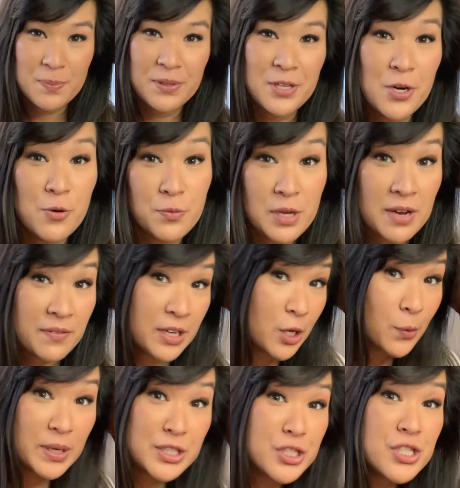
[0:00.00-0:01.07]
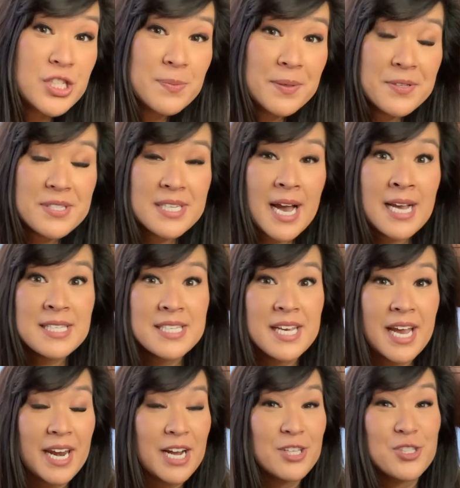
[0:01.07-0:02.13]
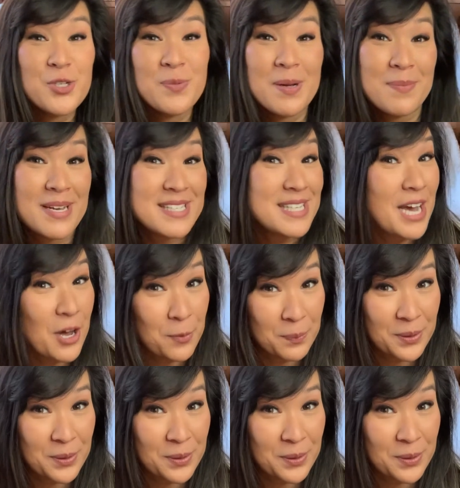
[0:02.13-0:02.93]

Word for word: below if you have any questions about sizing and I'll do my best to help